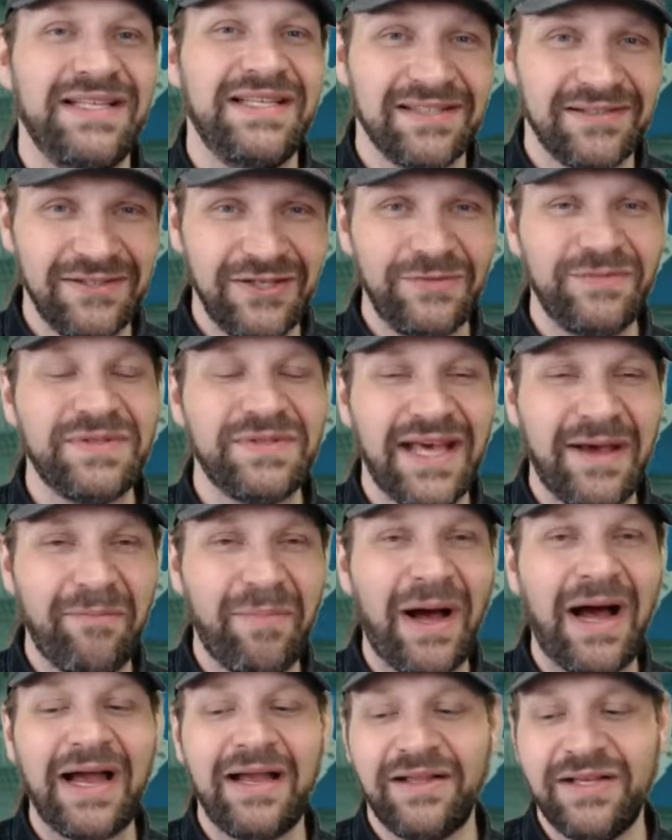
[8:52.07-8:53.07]
These loops,
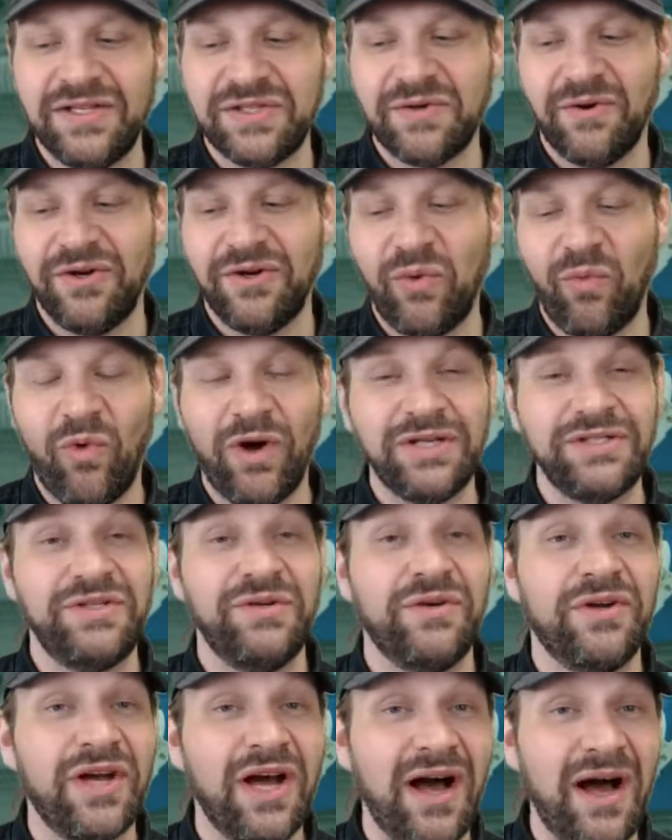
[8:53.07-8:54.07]
that pile is going to want
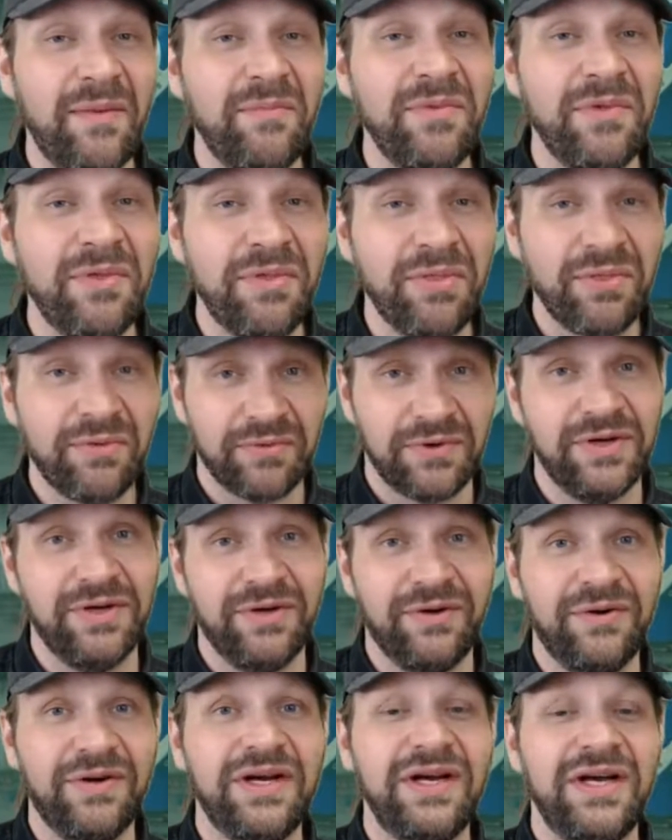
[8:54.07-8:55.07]
to come
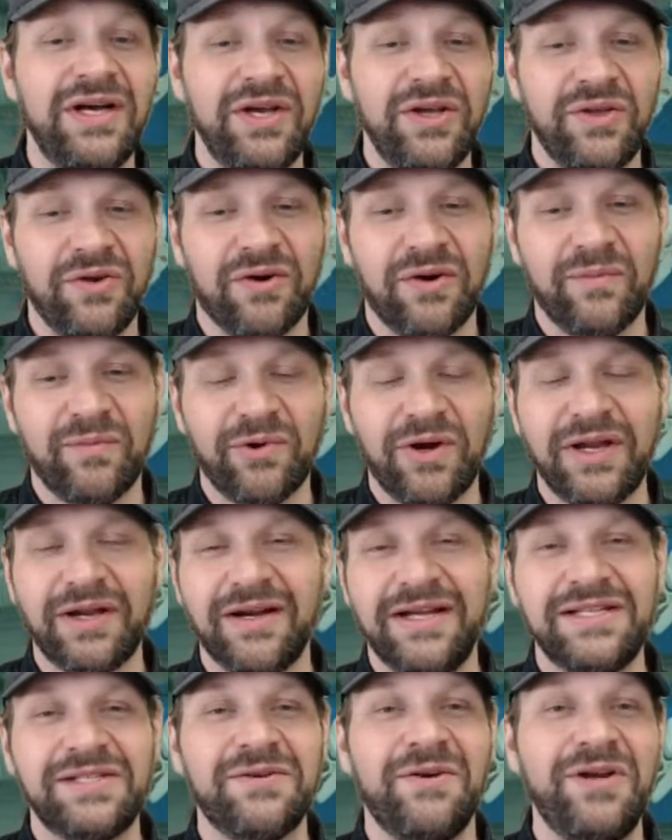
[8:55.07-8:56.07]
through your
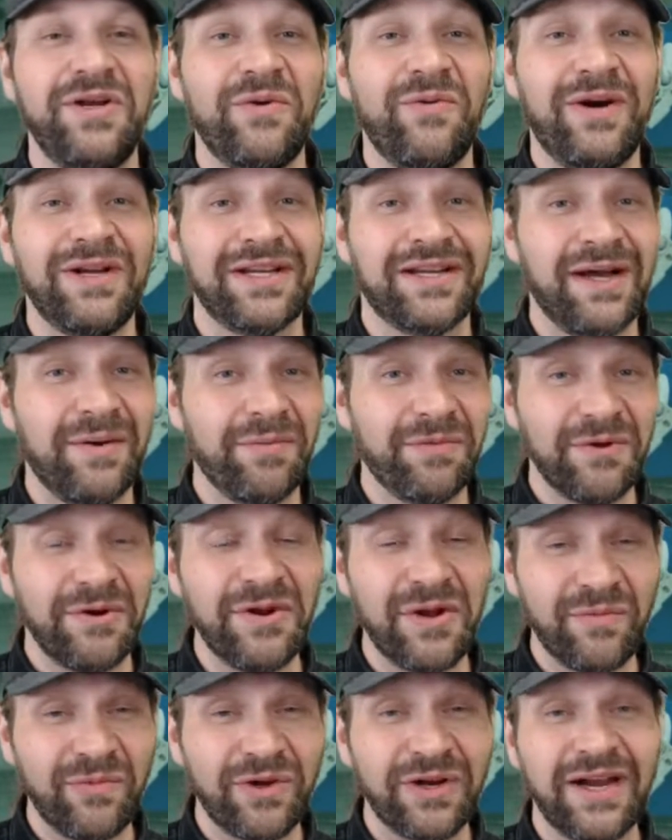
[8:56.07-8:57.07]
embroidery. It's going to want to come
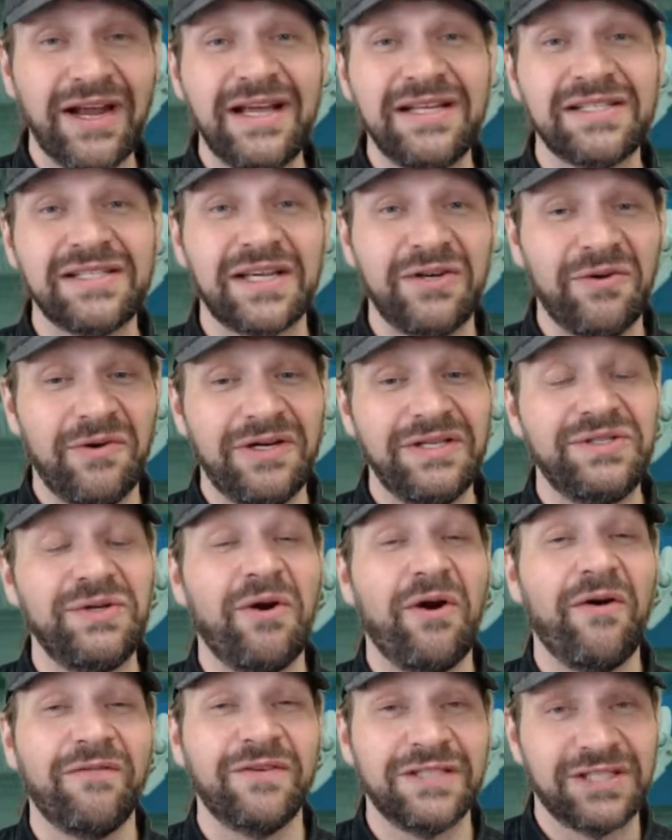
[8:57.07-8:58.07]
through your embroidery, and it's going to want
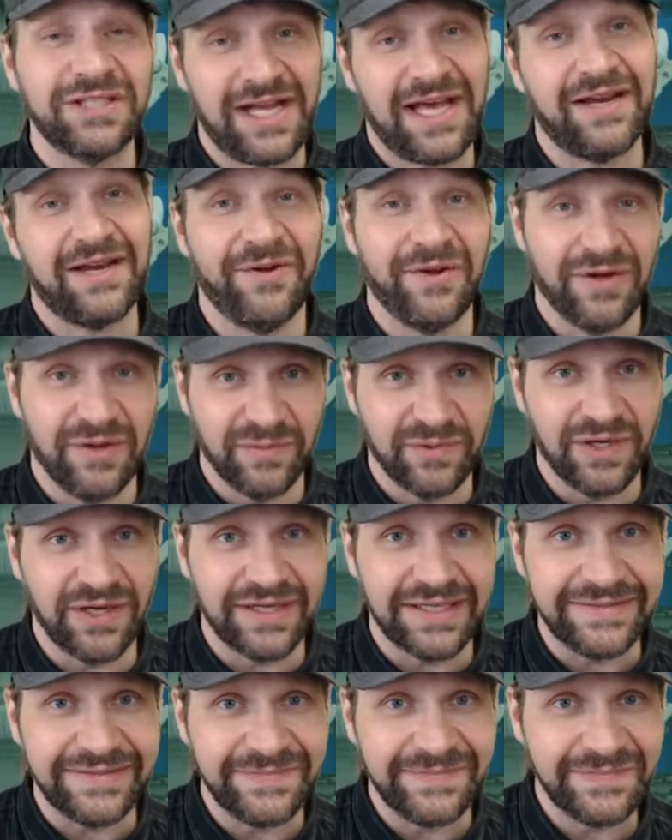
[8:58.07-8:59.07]
to overshadow your
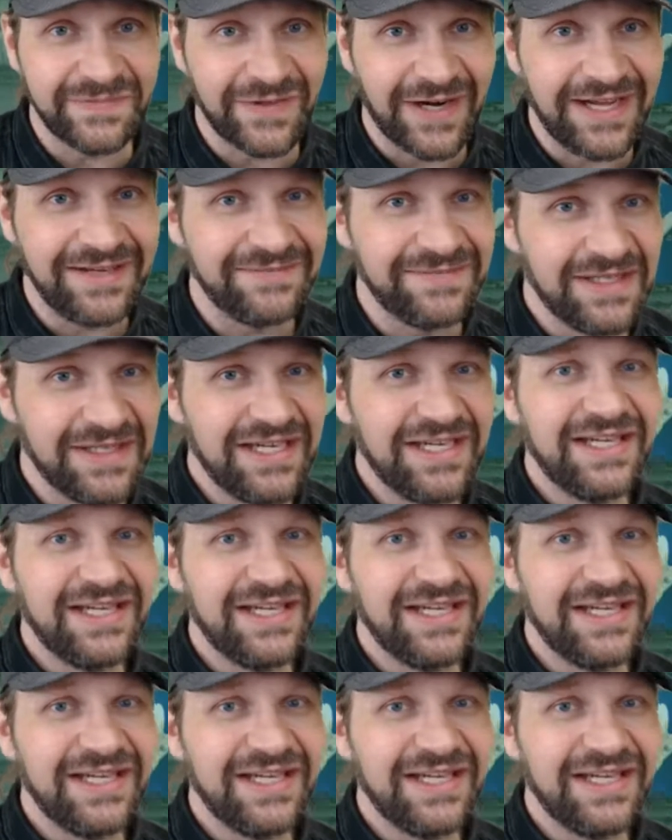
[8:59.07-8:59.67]
embroidery, right?